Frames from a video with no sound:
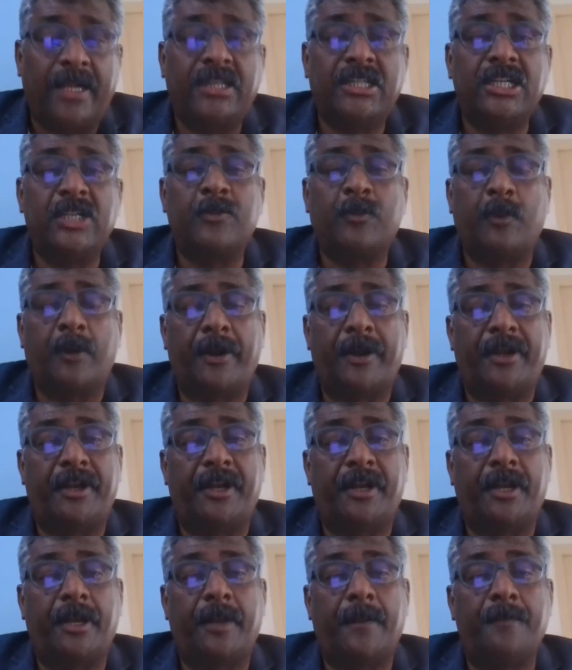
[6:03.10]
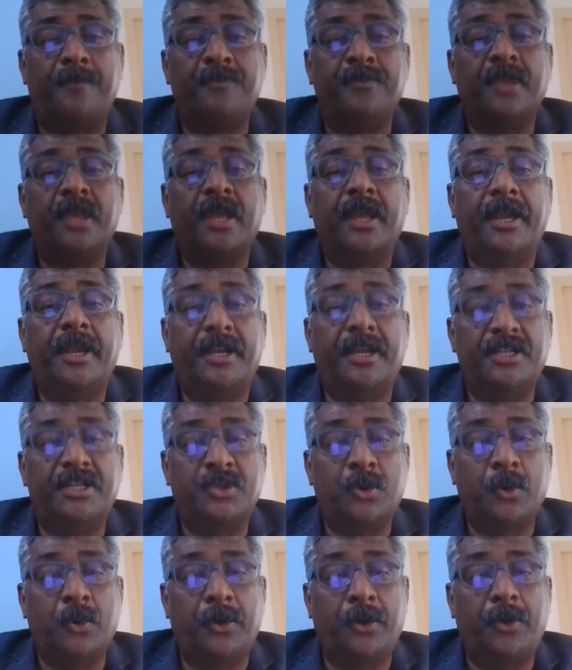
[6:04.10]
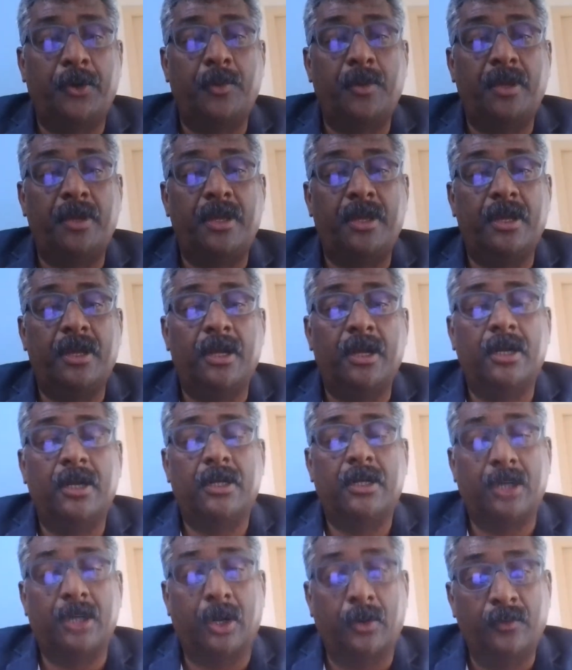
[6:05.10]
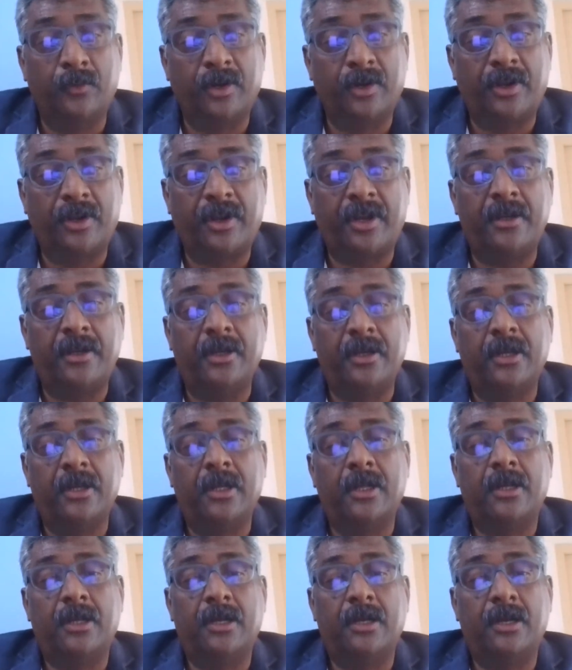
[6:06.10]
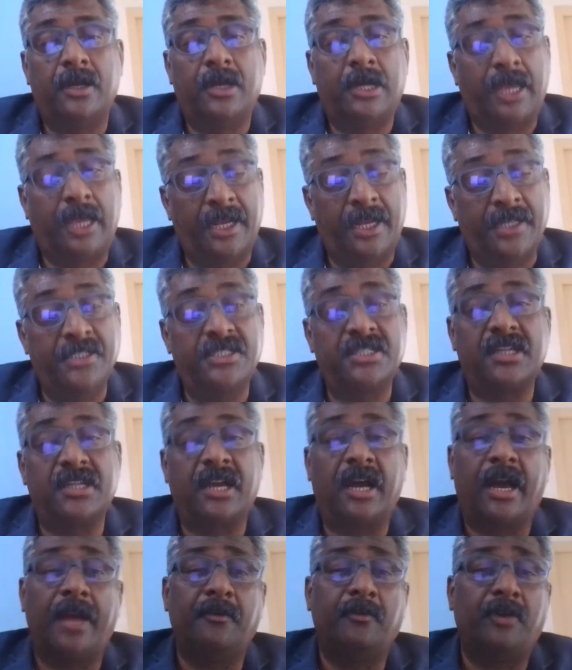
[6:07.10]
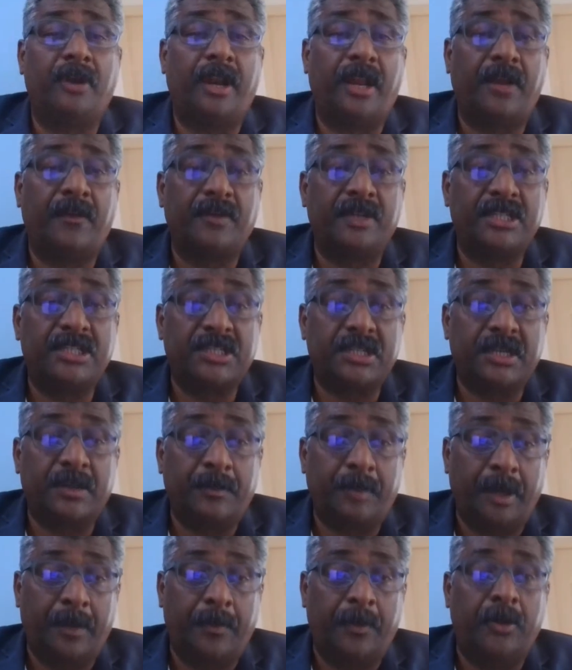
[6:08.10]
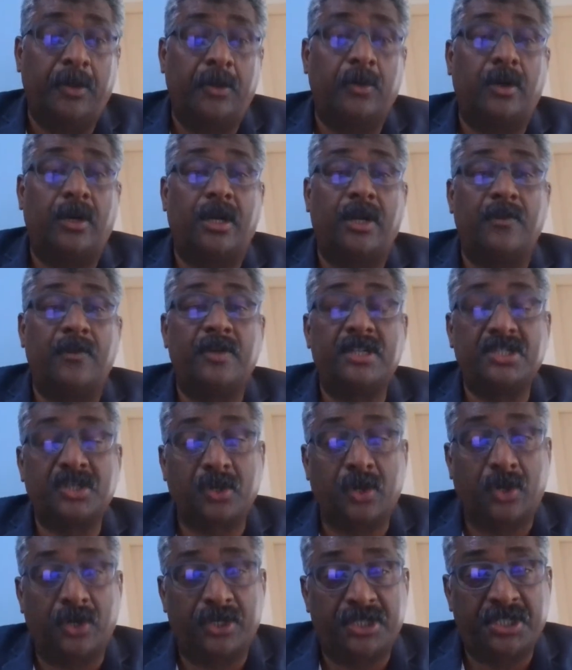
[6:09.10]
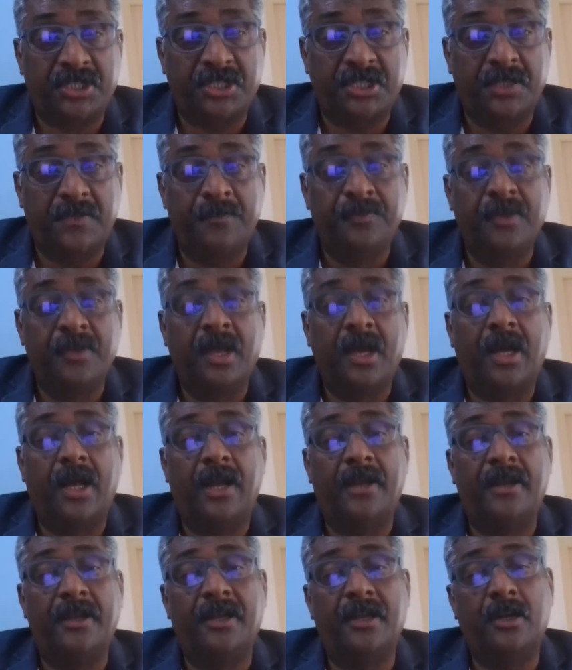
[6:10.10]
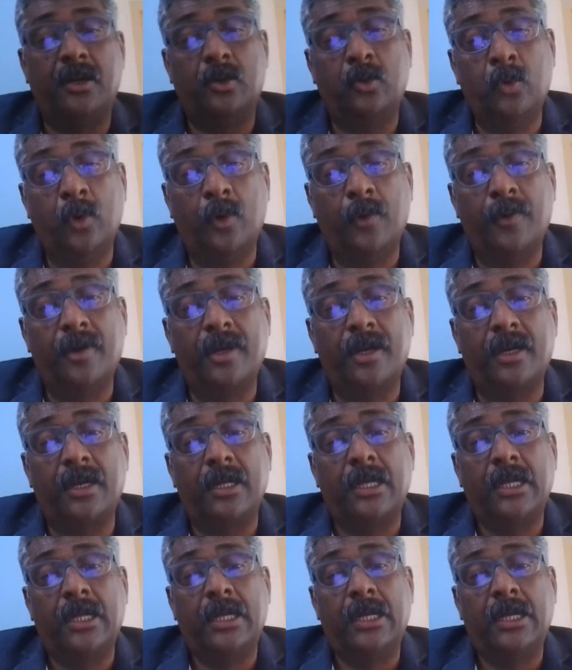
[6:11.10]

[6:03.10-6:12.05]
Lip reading: at this point in time, it is going to be a downward trend. Hence, I would request people to advise caution, and whoever